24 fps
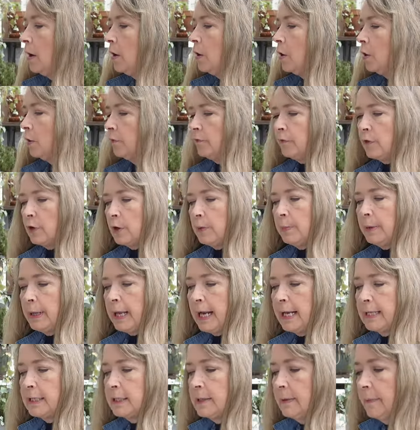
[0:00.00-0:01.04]
or for your
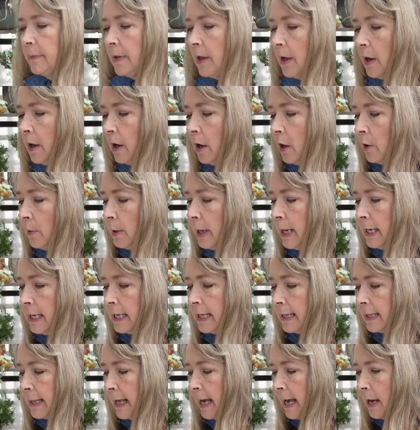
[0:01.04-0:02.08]
plants.
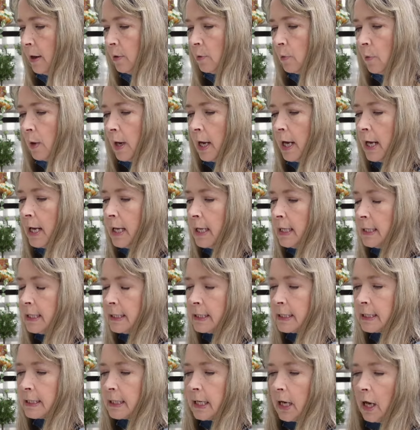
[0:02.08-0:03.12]
Alrighty, that
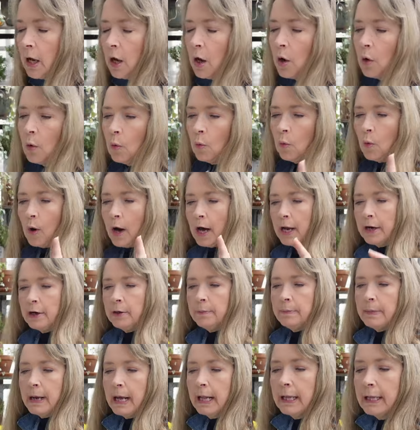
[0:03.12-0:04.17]
was
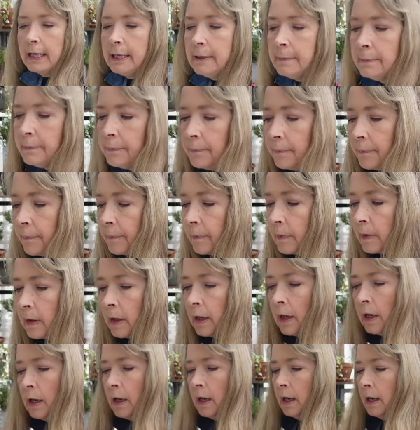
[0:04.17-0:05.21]
watermelon.
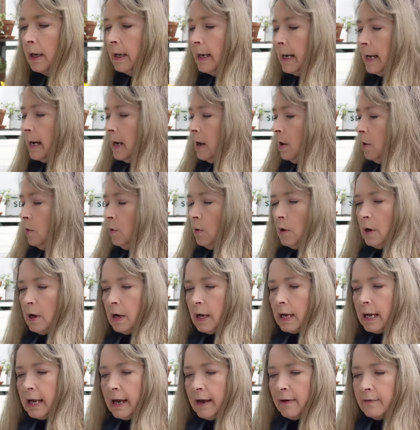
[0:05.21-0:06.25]
Now
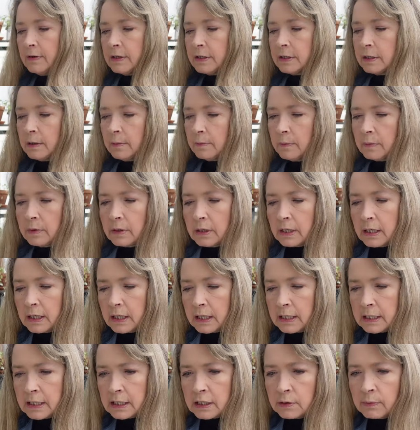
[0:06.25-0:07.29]
I have some,
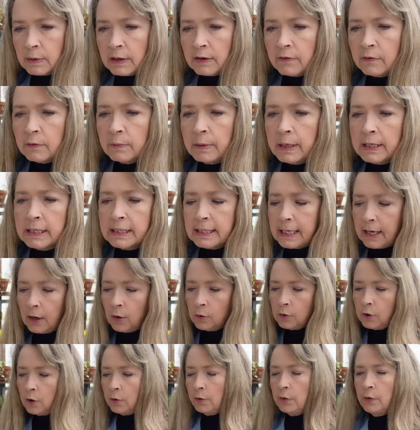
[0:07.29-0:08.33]
is this one of them I said?
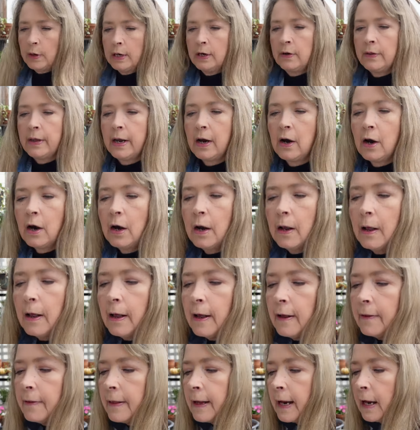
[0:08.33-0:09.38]
Oh no, here they are
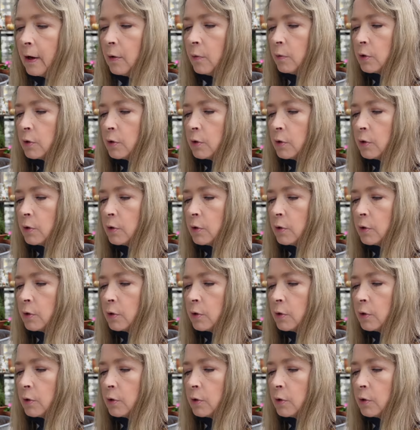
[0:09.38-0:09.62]
that I